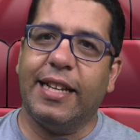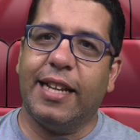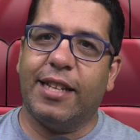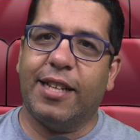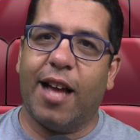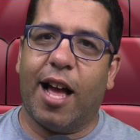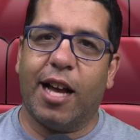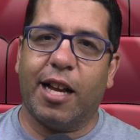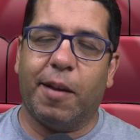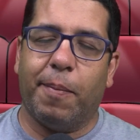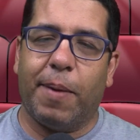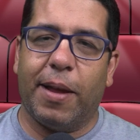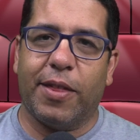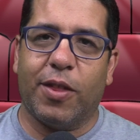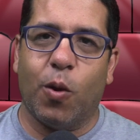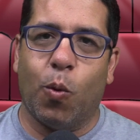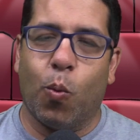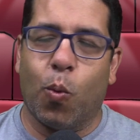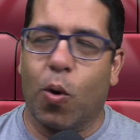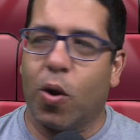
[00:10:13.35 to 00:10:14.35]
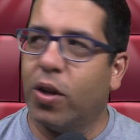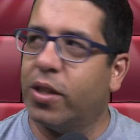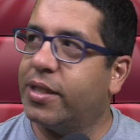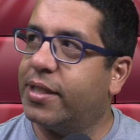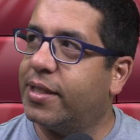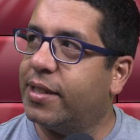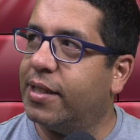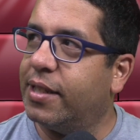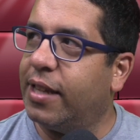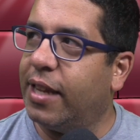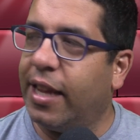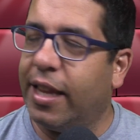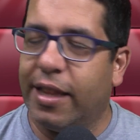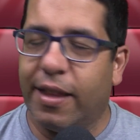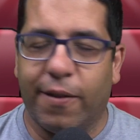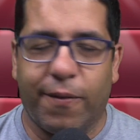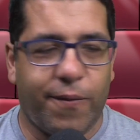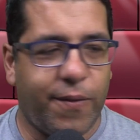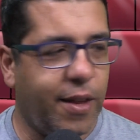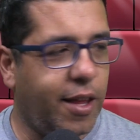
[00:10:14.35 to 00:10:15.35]
to talk about the worst in
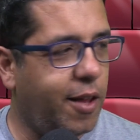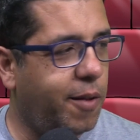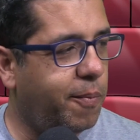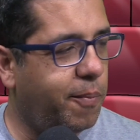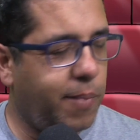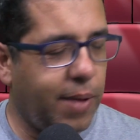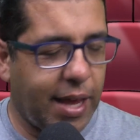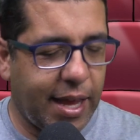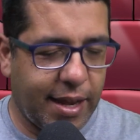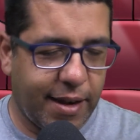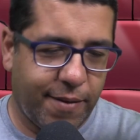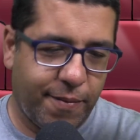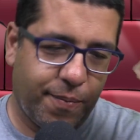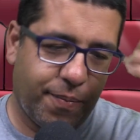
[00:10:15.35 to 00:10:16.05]
the film, but